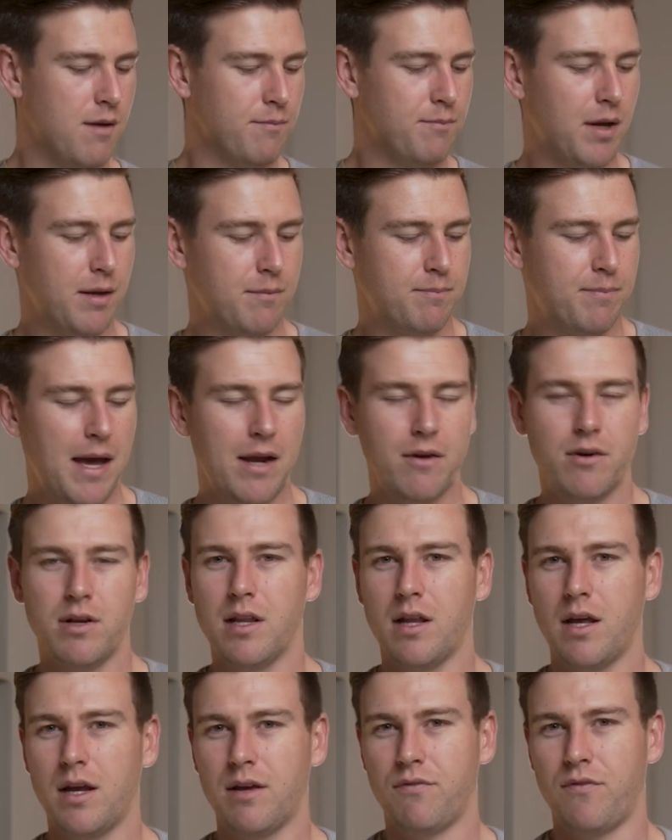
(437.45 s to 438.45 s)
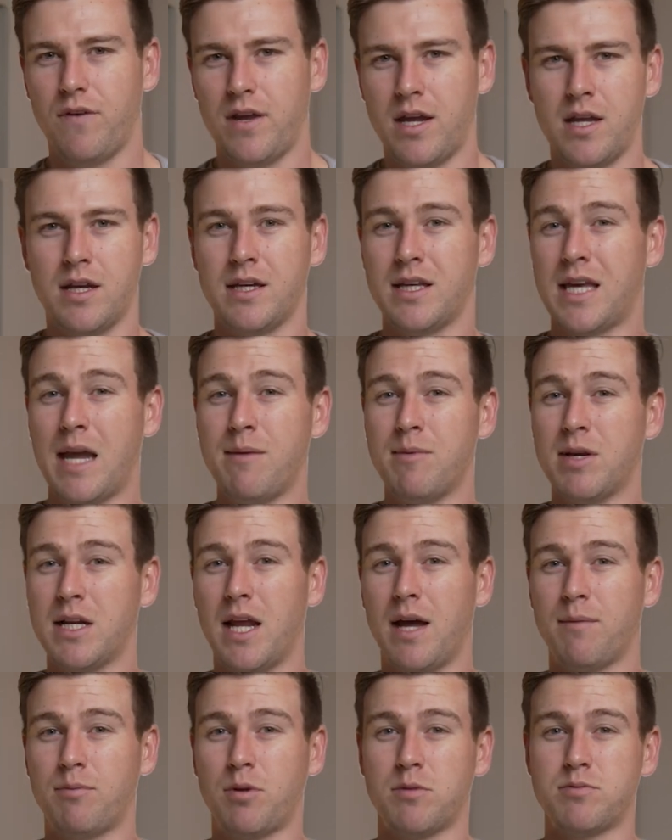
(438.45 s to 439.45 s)
but battery life in gaming
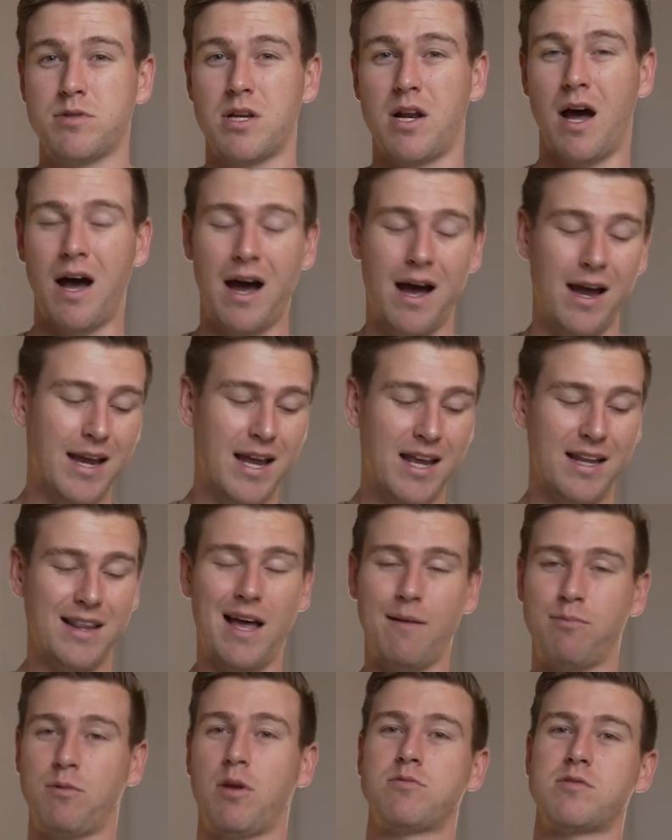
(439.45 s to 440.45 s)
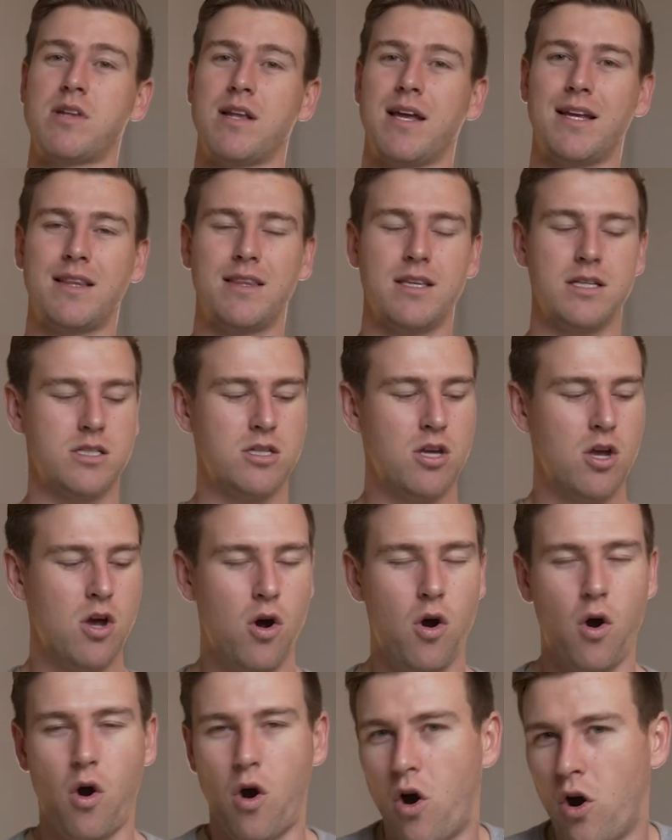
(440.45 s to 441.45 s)
laptops and high-end laptops like this
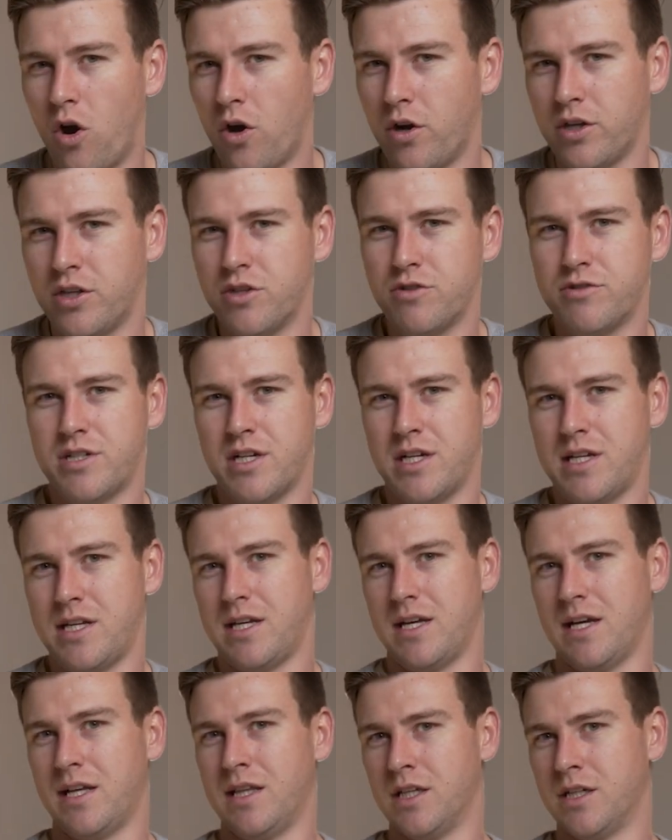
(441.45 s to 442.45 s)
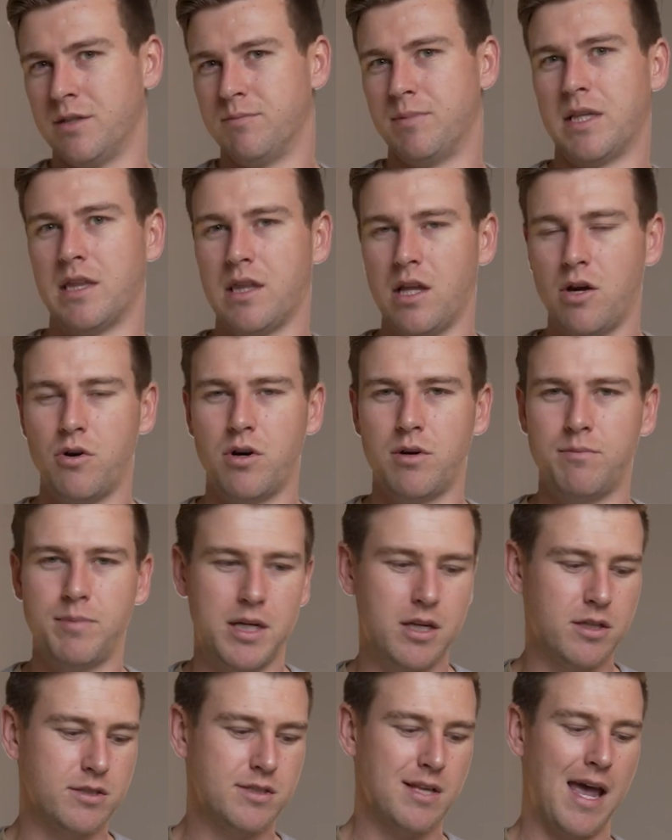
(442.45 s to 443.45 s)
are usually a little bit lower
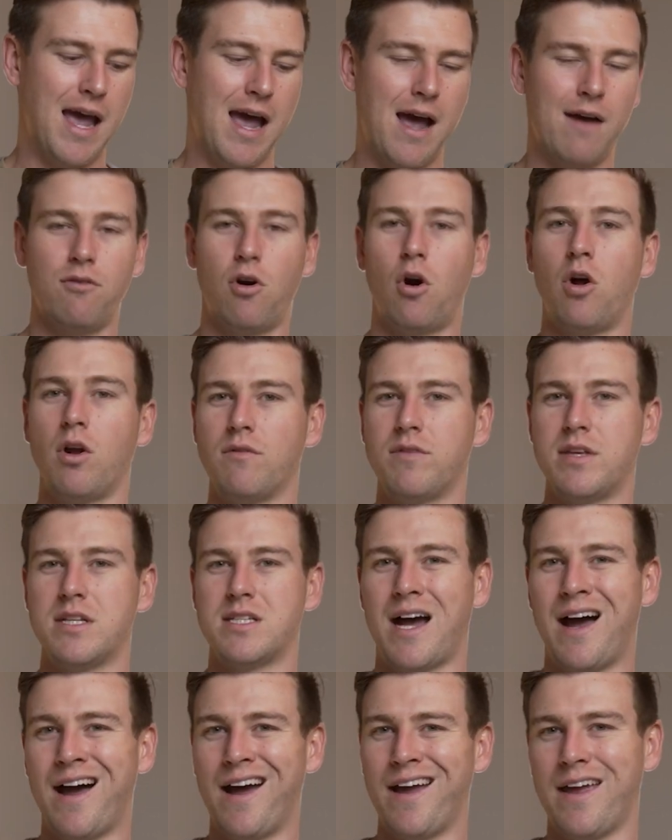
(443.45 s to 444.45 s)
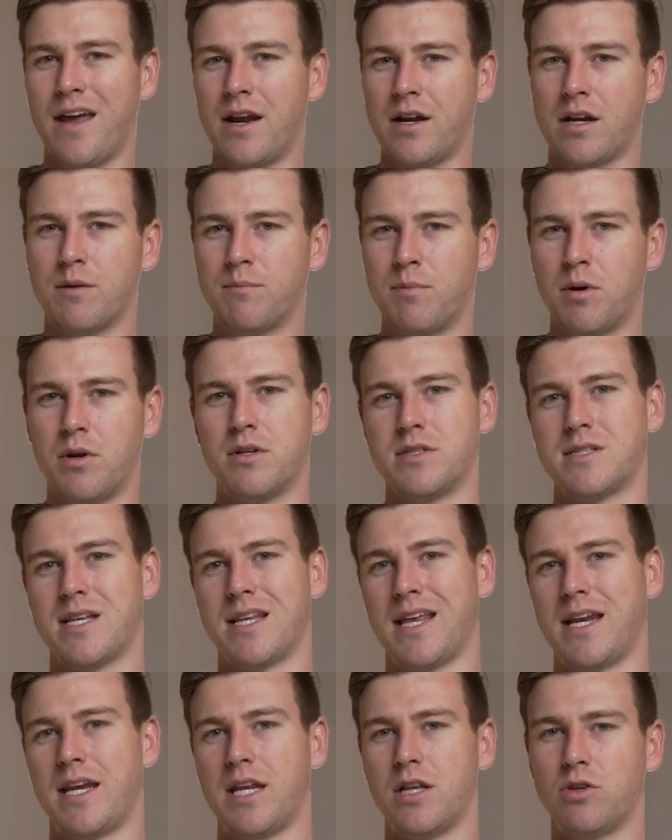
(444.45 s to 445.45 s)
because they have all of these high-end components that
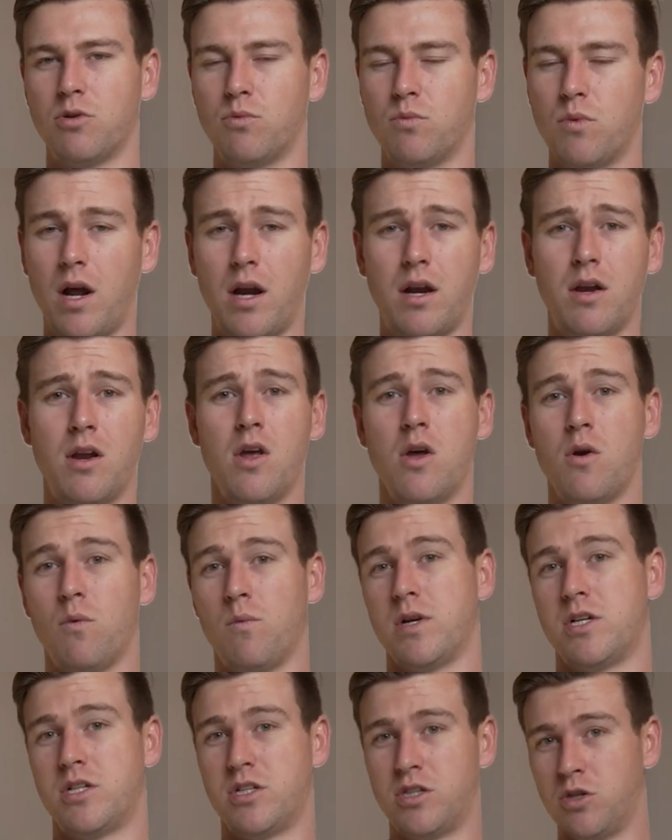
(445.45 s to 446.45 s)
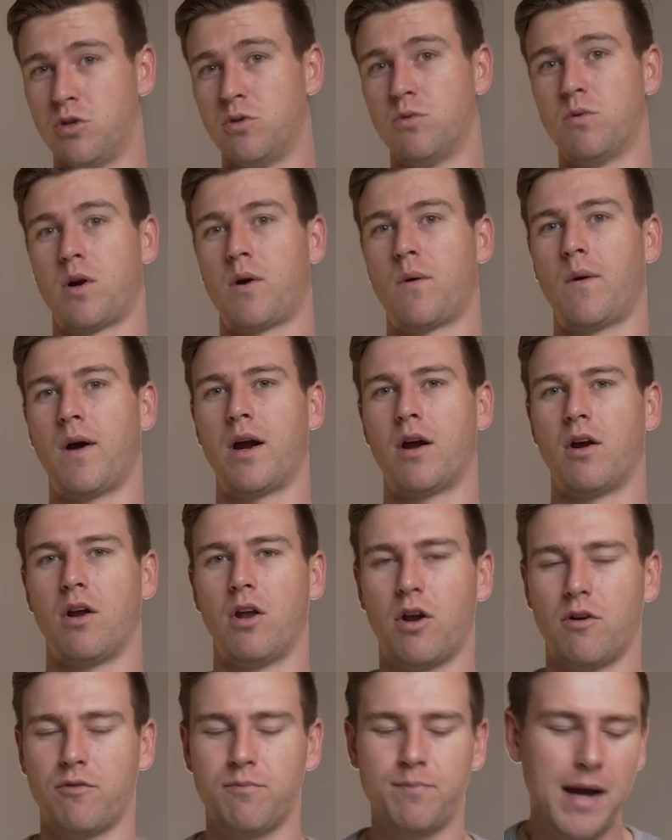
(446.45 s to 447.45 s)
they need to run, which do require a
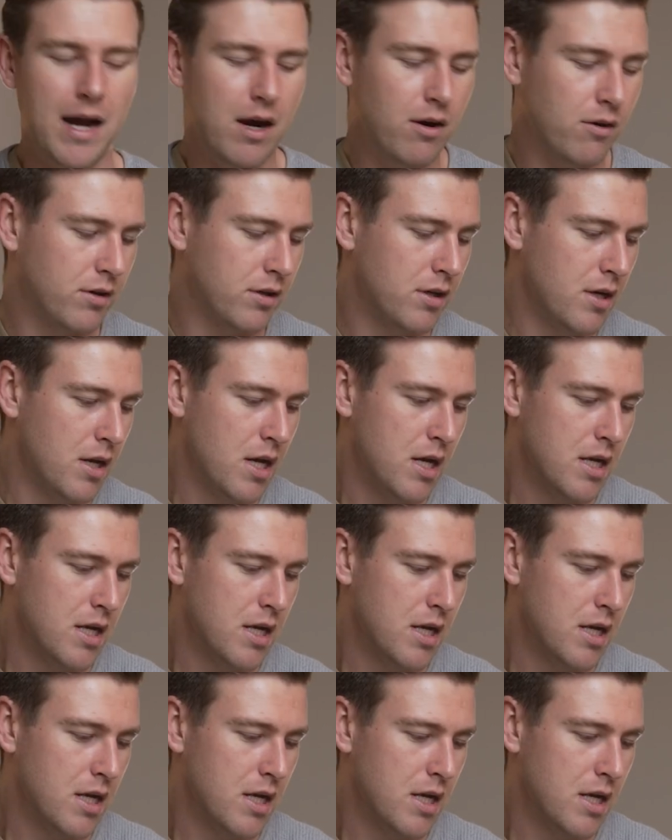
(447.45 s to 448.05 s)
lot of power.